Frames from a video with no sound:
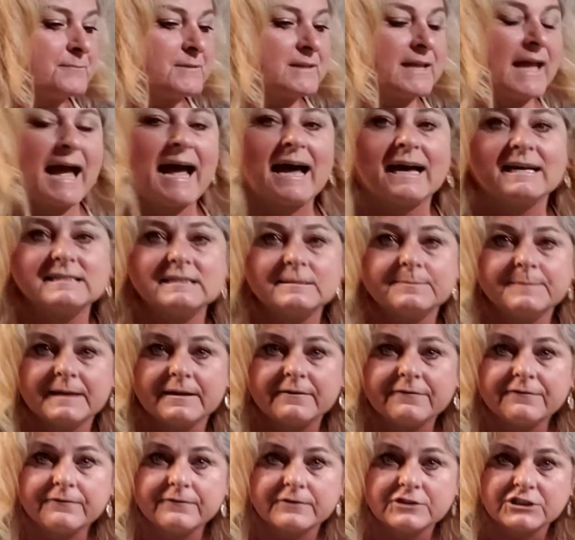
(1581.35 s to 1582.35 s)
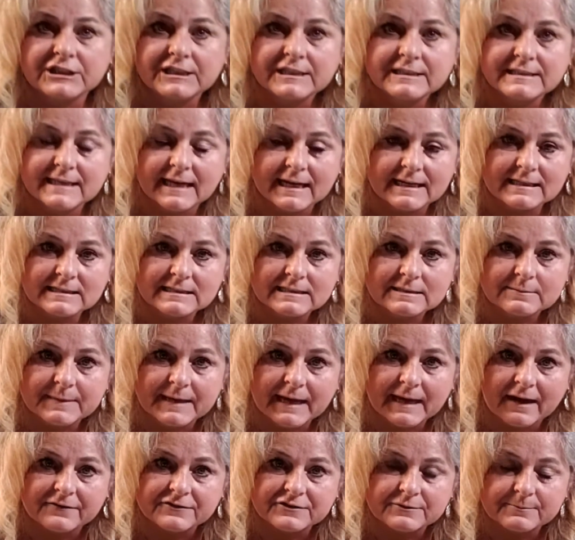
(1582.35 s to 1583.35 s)
Asked me if she texted
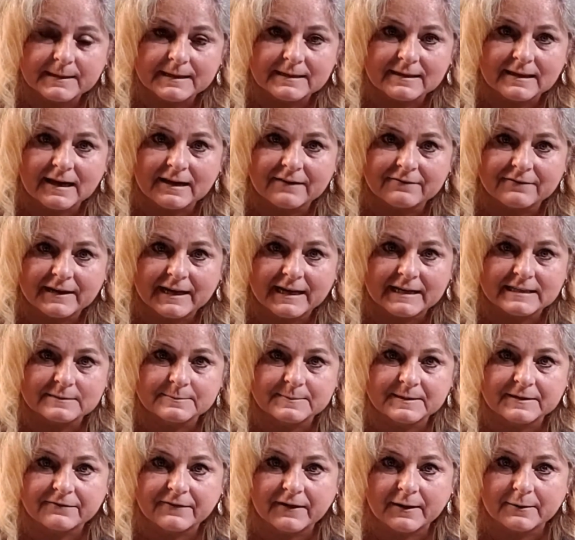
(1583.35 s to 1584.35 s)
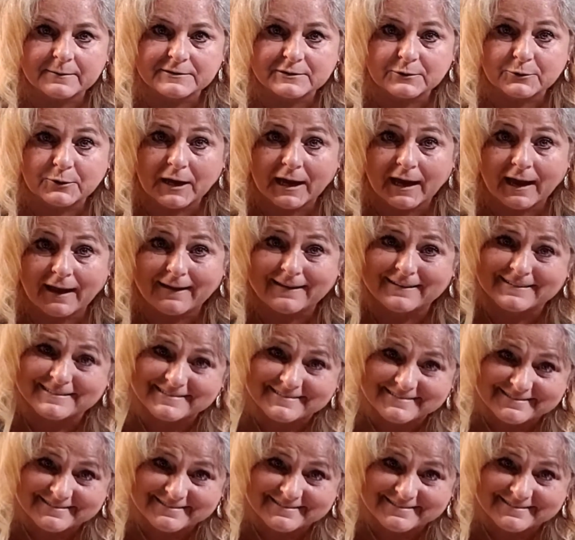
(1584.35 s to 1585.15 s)
me after my live and asked me if I was okay.